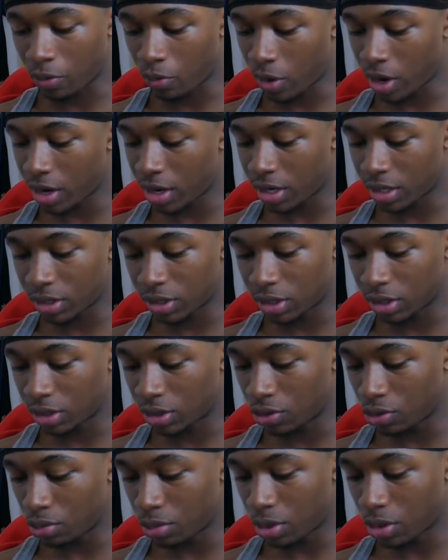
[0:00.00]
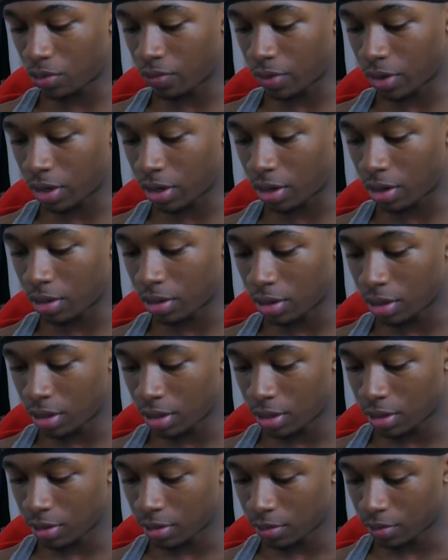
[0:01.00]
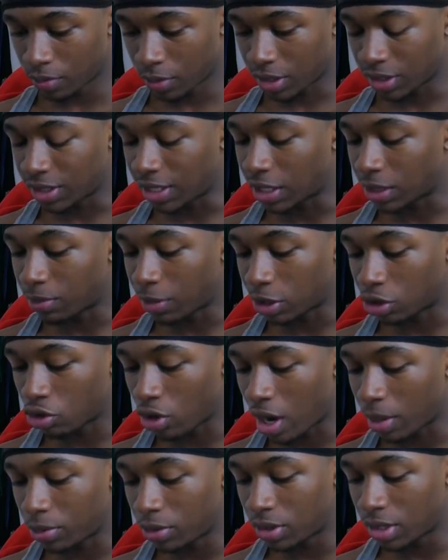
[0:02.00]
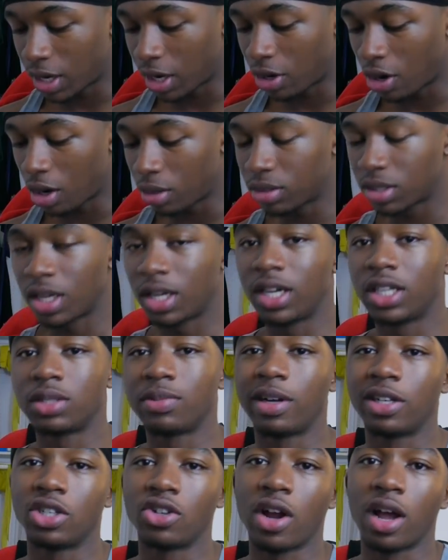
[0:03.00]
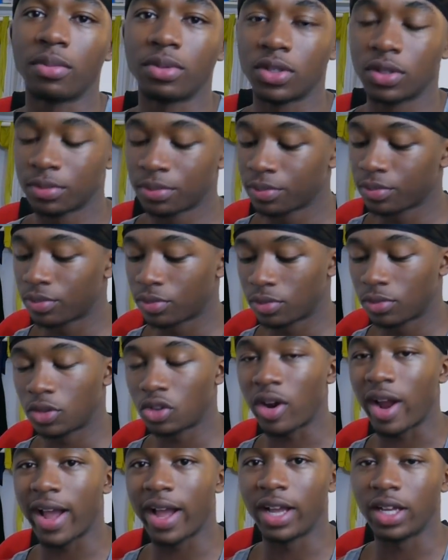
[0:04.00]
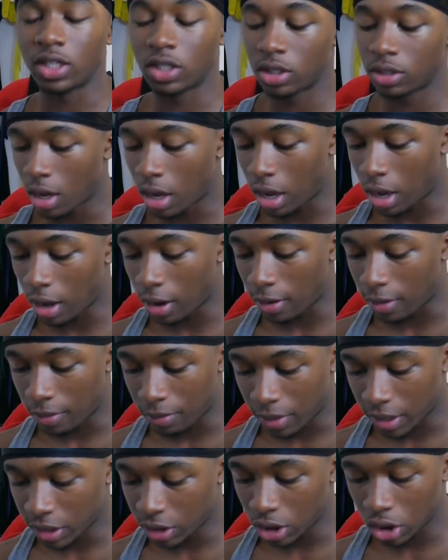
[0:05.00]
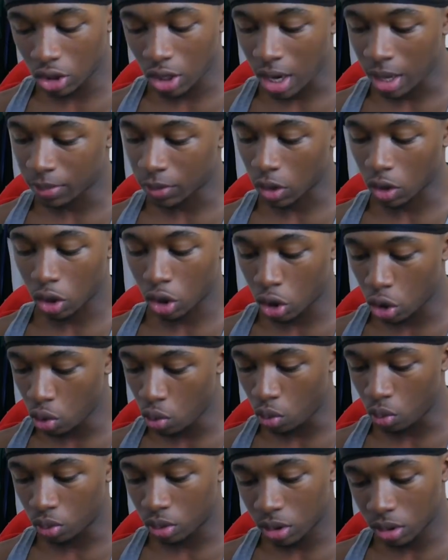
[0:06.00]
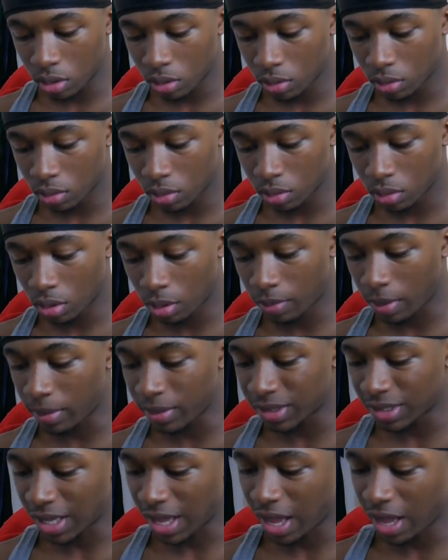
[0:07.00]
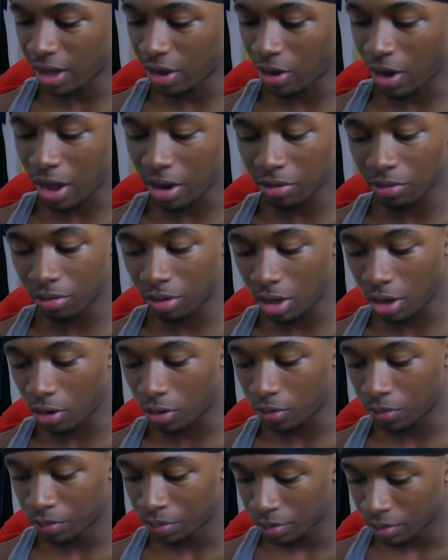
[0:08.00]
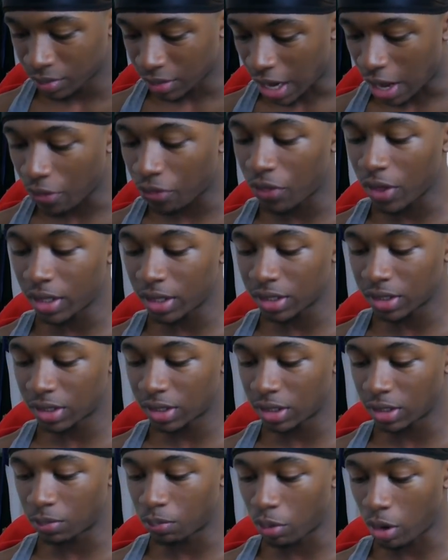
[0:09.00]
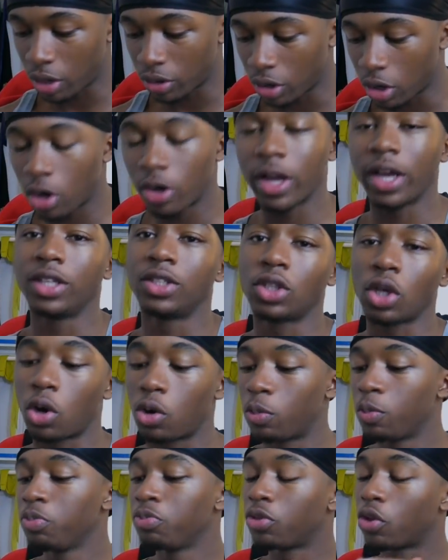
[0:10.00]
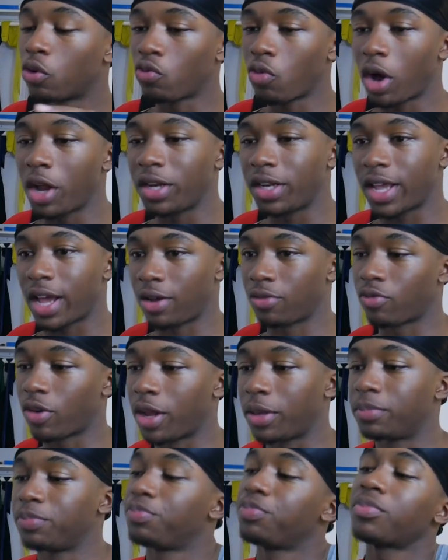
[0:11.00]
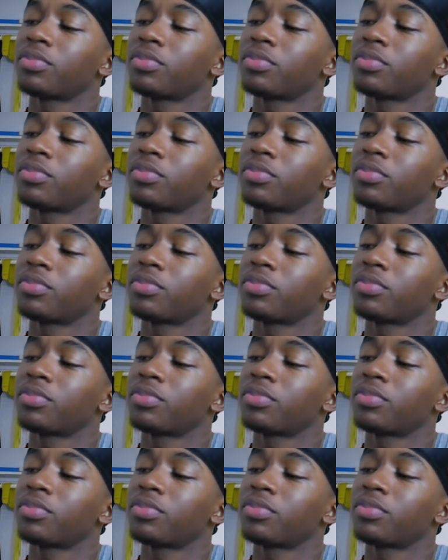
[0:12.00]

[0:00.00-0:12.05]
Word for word: Why did I just zoom in over there? Because that's my trap. You see that garbage can? That's my traps. Trash. But his traps are huge. Or maybe it's the angle. I don't know. I think this is his brother. Okay, so the rundown, right?